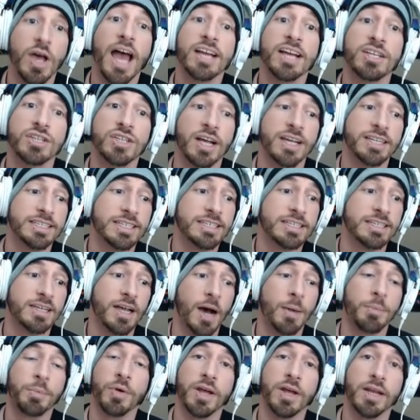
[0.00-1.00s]
Actually, I didn't
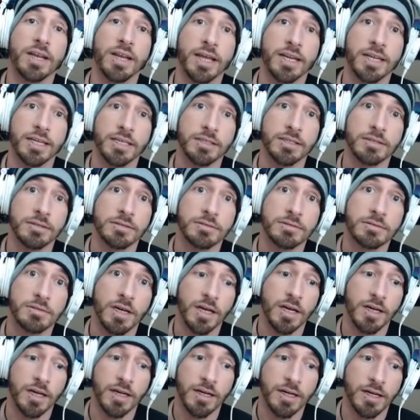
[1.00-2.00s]
upgrade any.
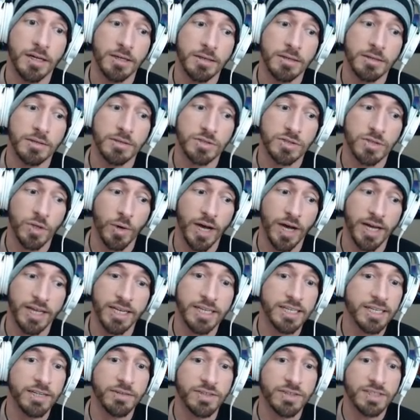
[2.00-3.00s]
Uh, so I
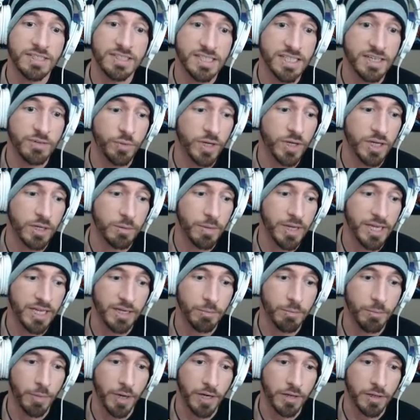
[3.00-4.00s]
didn't even see if we could make
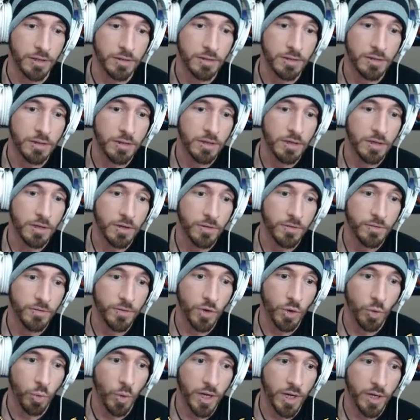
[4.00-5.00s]
him better
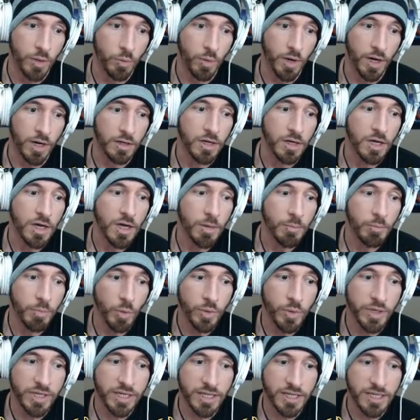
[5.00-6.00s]
for quite a while. But
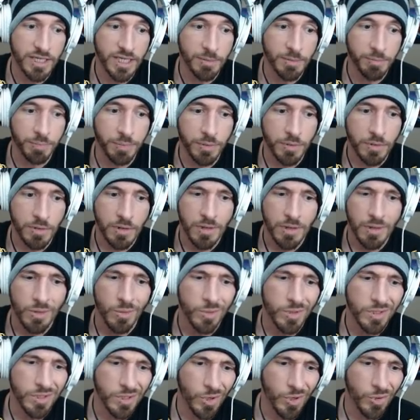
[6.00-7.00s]
we can keep...
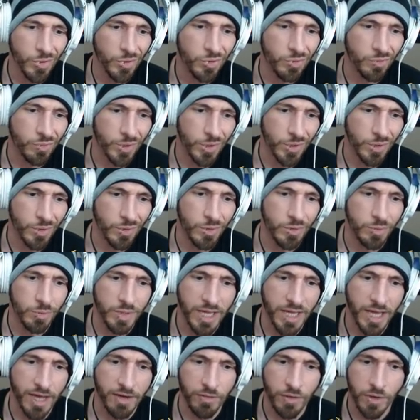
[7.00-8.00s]
We can go through and
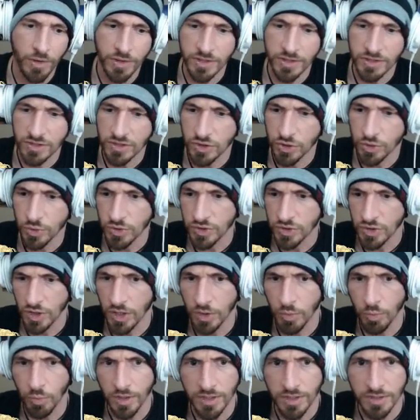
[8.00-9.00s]
we have all these
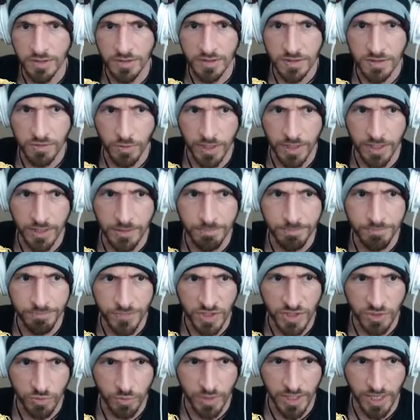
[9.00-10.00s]
two-star ones, right?
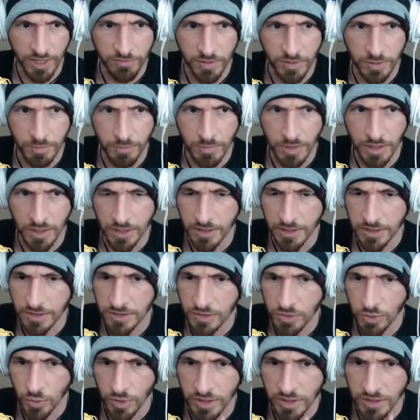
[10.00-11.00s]
Because we have them uh,
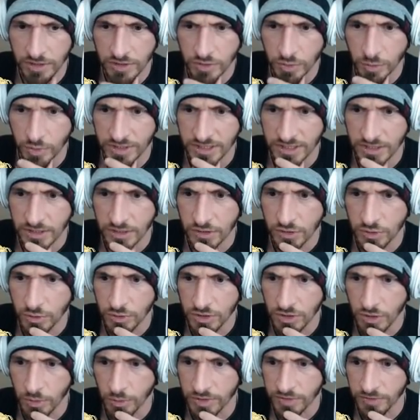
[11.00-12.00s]
sorted, so we see the
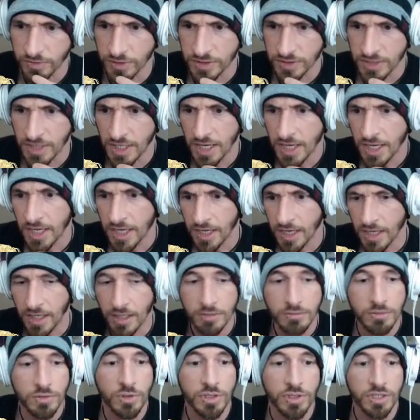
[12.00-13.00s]
two-star ones first uh,
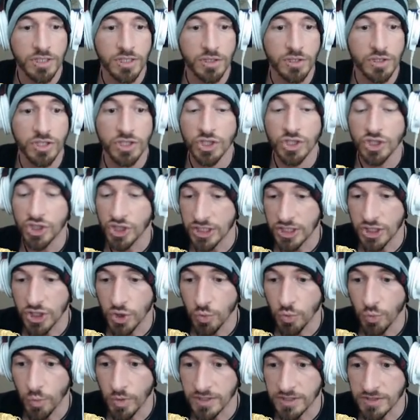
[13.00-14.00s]
or the, the
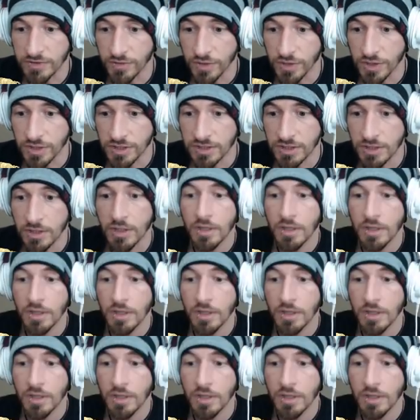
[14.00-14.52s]
G2 ones first.